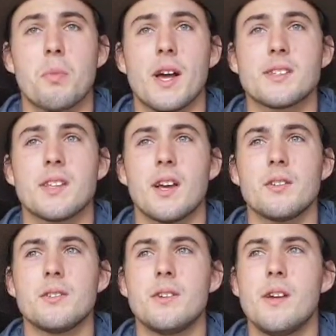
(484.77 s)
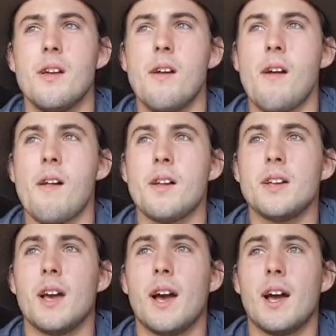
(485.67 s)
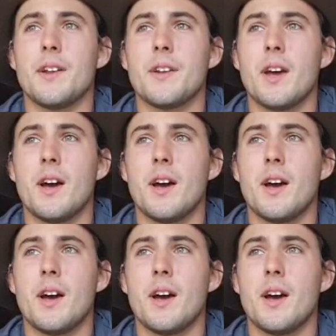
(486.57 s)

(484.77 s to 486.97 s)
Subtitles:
past that. And